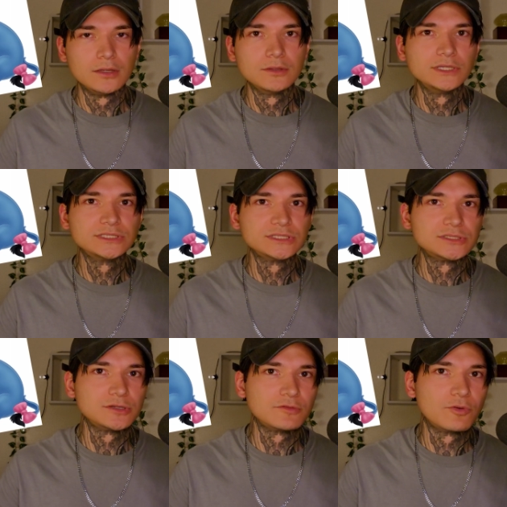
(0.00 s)
This is
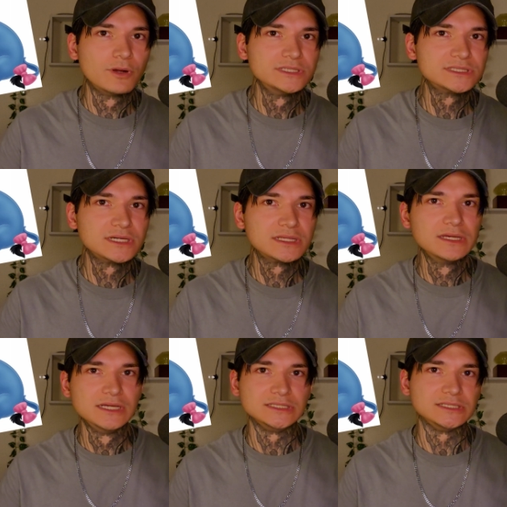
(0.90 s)
their voice like
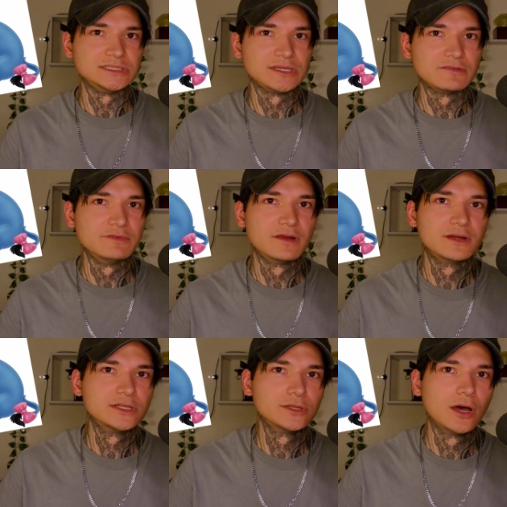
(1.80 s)
this. It's like very
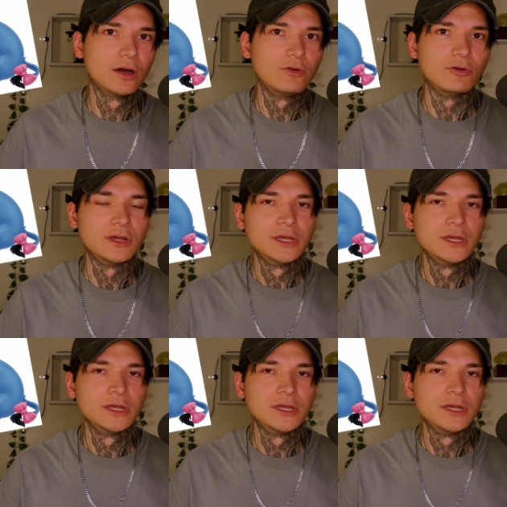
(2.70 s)
low.